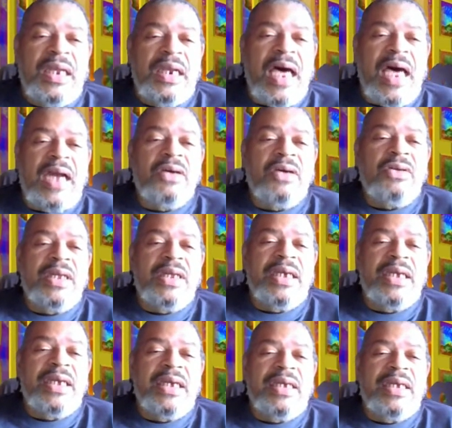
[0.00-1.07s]
Not only
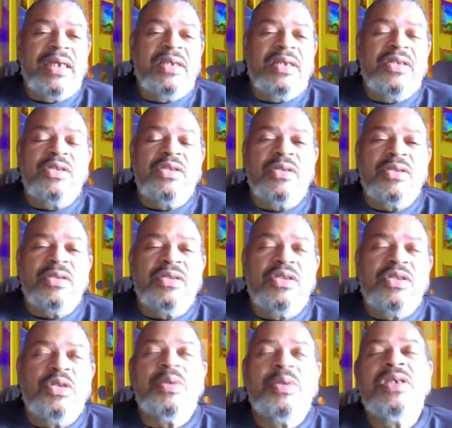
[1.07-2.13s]
is
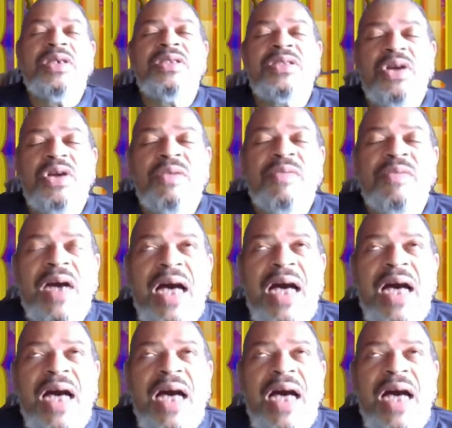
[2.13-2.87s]
do we serve a